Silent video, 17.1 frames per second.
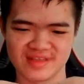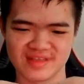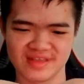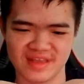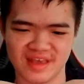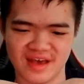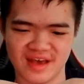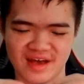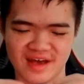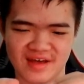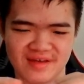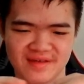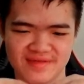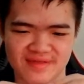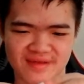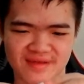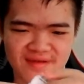yeah
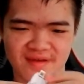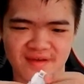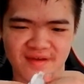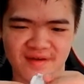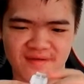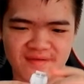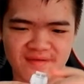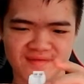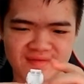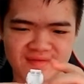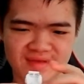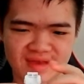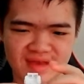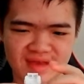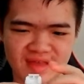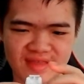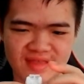there you go
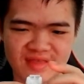it,